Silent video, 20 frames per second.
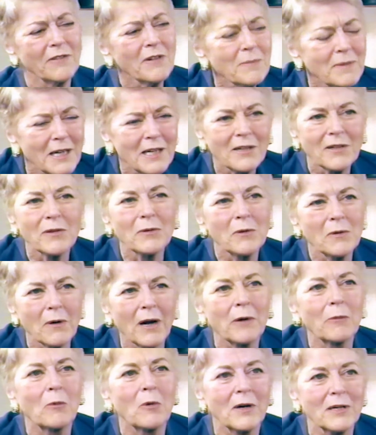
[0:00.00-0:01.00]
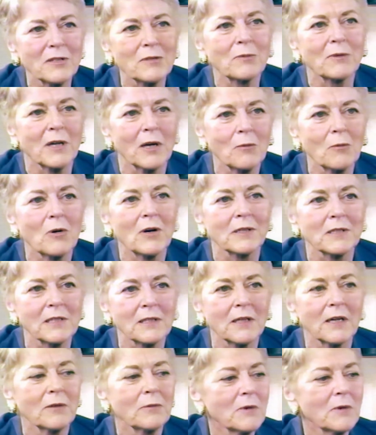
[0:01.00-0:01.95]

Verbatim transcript: Everybody knew who I was when mm-hmm. I walked in there.